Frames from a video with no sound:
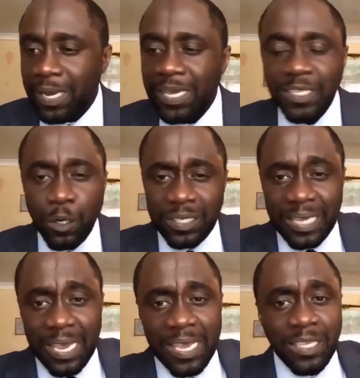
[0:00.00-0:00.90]
He's going
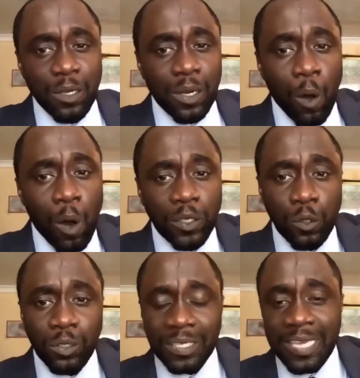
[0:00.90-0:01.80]
to cause
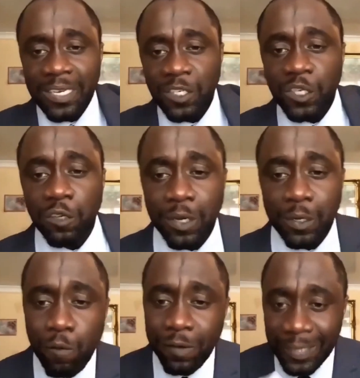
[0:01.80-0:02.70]
you to take these children
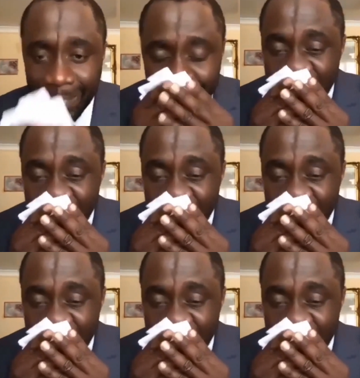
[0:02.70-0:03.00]
over